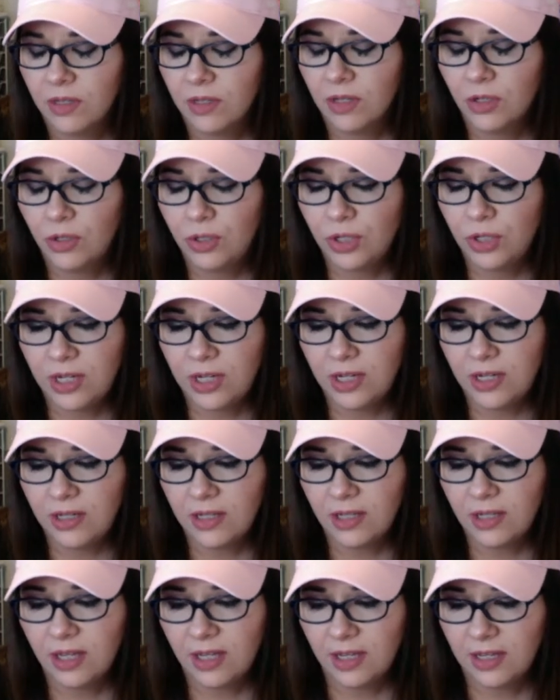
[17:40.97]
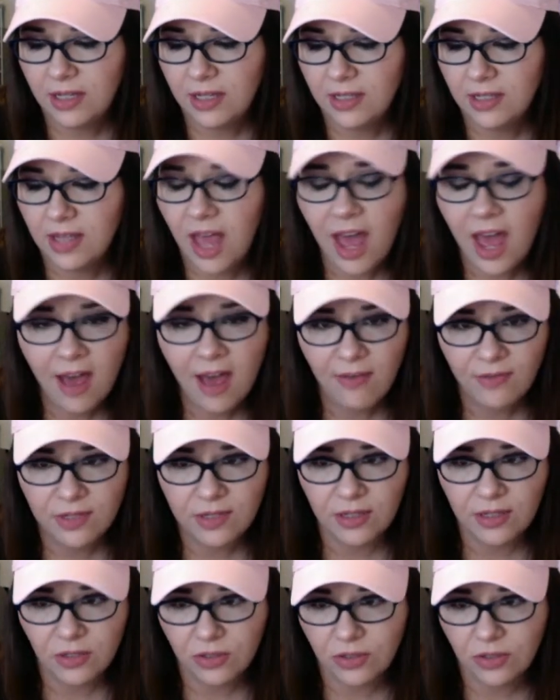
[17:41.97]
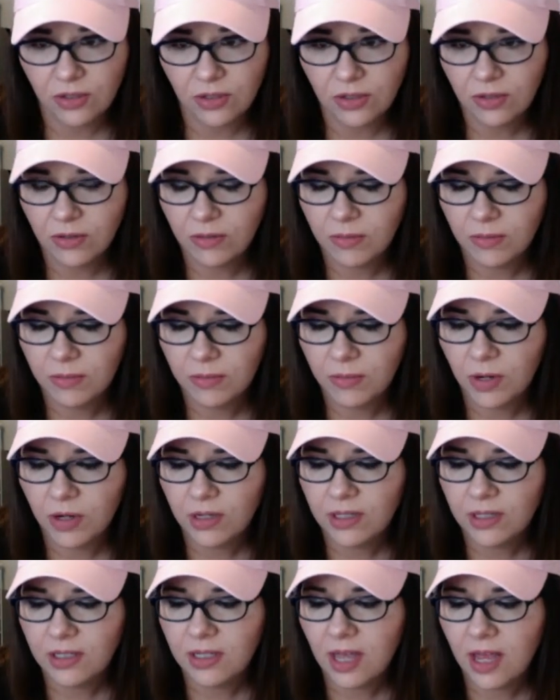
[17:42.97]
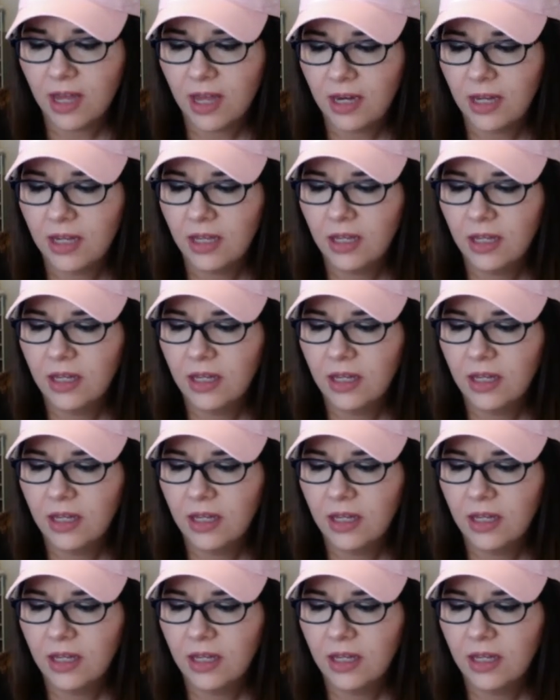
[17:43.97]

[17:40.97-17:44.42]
She's his half-sister, Martin said.